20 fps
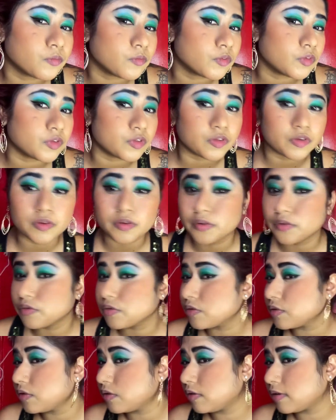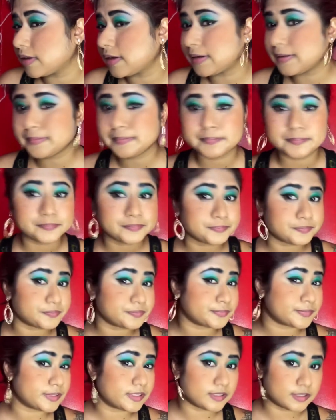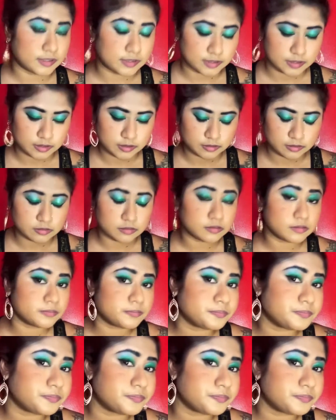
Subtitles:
So you see that? That is good.